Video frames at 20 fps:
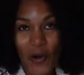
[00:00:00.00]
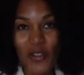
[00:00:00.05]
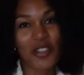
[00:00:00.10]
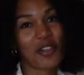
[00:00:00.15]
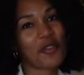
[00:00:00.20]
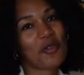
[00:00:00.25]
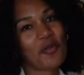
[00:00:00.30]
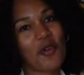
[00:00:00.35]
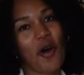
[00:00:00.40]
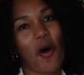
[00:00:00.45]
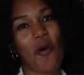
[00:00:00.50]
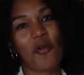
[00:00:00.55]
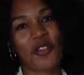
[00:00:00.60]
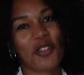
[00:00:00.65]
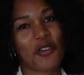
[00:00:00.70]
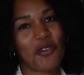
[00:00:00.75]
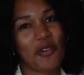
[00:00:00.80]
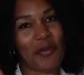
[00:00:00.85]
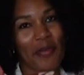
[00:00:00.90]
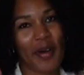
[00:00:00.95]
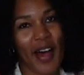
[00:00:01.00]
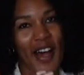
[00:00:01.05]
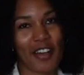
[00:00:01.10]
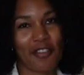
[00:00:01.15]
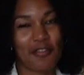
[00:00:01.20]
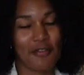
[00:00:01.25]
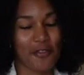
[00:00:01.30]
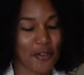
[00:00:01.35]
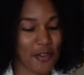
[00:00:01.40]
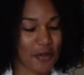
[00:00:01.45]
because we're always going back
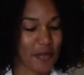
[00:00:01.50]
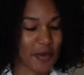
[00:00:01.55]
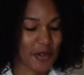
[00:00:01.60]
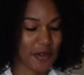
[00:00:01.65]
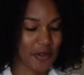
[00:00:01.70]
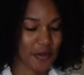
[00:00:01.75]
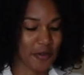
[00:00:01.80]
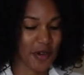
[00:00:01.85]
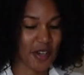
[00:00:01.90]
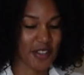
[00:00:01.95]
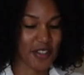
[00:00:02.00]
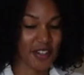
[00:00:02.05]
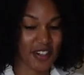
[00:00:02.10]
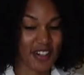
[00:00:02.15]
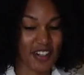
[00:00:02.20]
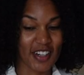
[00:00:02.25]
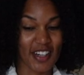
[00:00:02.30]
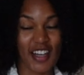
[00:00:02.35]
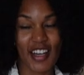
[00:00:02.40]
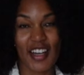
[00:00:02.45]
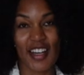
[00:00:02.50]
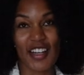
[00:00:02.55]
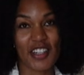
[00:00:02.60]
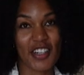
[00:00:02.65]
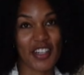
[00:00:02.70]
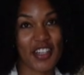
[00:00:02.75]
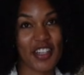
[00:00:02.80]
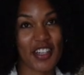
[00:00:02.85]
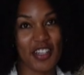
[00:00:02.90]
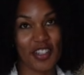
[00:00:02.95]
and forth about the weather.
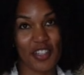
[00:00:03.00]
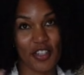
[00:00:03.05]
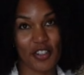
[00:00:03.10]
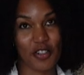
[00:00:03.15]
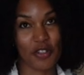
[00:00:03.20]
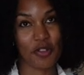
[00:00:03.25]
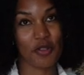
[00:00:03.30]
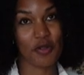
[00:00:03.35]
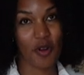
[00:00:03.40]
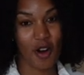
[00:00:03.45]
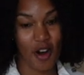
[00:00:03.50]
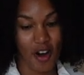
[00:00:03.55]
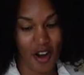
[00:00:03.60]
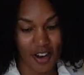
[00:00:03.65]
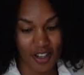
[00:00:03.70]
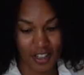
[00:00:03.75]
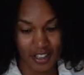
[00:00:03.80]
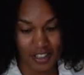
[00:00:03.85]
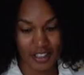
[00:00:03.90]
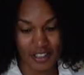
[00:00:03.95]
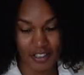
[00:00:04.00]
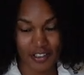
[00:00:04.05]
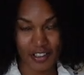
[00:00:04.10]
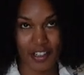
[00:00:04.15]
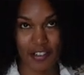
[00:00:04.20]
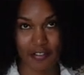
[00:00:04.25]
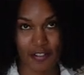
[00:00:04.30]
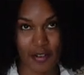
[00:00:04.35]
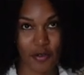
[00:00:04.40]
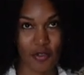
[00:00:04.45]
She thinks it's too hot. Clearly,
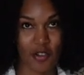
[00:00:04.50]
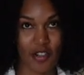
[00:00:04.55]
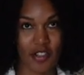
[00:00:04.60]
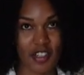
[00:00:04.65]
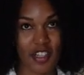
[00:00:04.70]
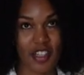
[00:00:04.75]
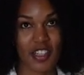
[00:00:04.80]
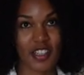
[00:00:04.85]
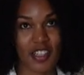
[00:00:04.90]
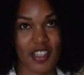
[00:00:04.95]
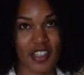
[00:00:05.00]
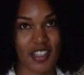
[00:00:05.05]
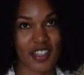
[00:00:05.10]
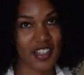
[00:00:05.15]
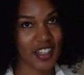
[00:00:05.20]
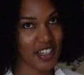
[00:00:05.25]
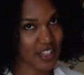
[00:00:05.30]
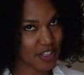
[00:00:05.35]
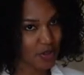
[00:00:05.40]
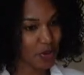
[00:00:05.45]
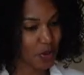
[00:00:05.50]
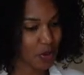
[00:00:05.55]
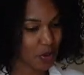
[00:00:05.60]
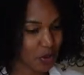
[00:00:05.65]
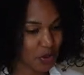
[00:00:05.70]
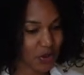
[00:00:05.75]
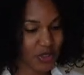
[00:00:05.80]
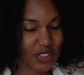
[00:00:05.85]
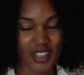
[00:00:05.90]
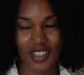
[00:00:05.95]
if I'm dressed like this, it's
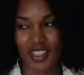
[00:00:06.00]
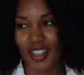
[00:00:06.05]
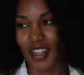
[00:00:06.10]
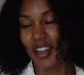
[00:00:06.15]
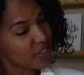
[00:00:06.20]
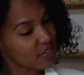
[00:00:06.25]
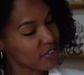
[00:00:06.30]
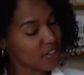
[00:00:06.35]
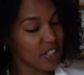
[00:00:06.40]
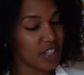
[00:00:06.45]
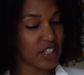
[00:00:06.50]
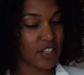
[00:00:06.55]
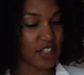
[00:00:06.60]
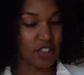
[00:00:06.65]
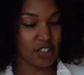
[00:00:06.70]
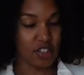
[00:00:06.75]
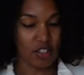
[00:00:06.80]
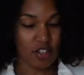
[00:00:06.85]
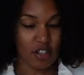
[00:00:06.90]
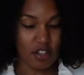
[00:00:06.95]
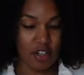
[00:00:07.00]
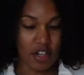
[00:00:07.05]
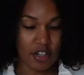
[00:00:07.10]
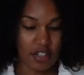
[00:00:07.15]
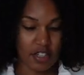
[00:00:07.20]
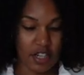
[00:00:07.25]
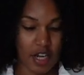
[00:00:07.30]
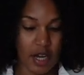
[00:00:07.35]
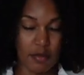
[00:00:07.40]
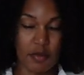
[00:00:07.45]
cold. It's funny because a lot
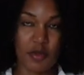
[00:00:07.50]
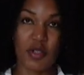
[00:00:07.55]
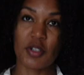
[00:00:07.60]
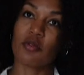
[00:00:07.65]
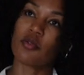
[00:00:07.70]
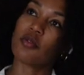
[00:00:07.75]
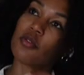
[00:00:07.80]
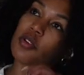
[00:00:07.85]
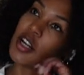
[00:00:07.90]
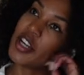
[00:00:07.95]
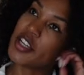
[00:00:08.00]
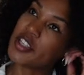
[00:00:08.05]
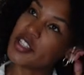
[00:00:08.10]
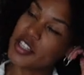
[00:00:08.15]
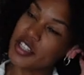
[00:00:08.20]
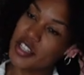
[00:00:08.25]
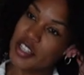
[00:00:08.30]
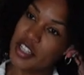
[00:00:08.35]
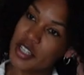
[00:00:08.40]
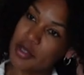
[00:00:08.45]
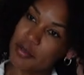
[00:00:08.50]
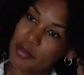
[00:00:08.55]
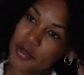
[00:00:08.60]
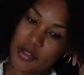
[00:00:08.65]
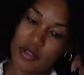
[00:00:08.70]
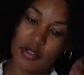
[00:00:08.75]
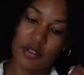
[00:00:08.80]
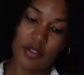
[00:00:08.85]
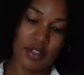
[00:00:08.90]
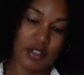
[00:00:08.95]
of times when I see
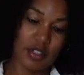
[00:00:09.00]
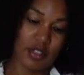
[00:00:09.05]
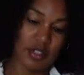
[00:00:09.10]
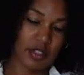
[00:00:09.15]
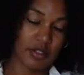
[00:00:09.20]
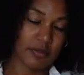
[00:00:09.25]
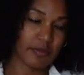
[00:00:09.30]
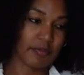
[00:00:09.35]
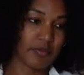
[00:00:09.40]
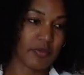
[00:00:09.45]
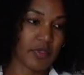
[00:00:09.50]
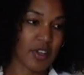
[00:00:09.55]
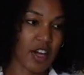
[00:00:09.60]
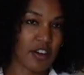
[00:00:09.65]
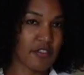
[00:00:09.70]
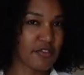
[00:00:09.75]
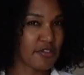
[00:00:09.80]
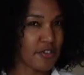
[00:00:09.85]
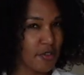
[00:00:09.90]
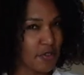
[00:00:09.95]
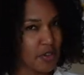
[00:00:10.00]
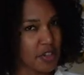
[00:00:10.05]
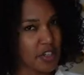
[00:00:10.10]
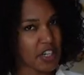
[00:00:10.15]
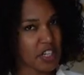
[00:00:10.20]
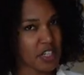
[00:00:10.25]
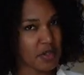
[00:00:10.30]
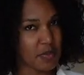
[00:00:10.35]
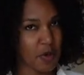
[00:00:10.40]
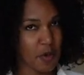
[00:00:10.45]
neighbors, at first it
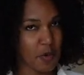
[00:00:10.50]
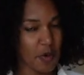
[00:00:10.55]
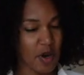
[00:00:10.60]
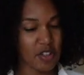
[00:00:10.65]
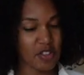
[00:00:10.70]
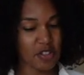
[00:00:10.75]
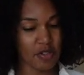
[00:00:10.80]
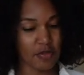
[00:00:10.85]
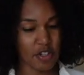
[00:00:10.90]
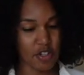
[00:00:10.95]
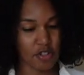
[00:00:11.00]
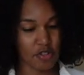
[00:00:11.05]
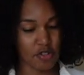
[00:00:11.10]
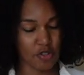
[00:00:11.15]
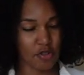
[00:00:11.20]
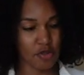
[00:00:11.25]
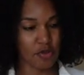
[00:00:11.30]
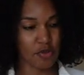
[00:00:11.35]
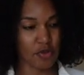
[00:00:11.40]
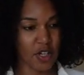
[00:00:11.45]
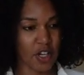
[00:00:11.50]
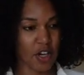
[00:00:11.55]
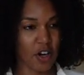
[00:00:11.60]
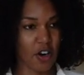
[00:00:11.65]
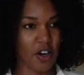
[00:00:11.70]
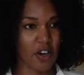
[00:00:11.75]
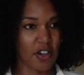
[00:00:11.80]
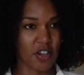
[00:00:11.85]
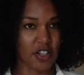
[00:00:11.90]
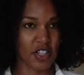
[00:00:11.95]
takes me a while to register who they
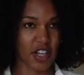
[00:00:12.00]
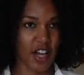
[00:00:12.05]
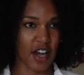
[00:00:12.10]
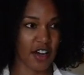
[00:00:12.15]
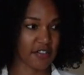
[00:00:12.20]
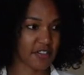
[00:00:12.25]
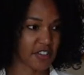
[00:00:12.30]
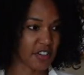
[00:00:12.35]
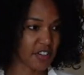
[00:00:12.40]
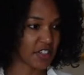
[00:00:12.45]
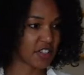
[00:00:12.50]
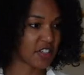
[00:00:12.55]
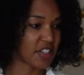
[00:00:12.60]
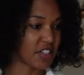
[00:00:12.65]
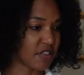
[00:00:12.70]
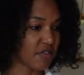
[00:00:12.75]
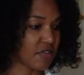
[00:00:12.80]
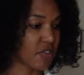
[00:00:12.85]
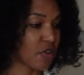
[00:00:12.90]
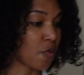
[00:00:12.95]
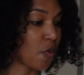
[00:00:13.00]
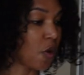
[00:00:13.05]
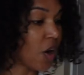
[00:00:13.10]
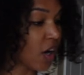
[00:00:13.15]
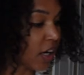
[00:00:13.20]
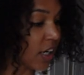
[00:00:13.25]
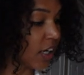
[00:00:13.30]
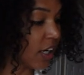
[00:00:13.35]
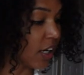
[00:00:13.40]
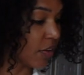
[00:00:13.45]
are because I have to see if they're
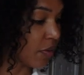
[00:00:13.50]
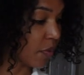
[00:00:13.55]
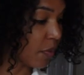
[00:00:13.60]
walking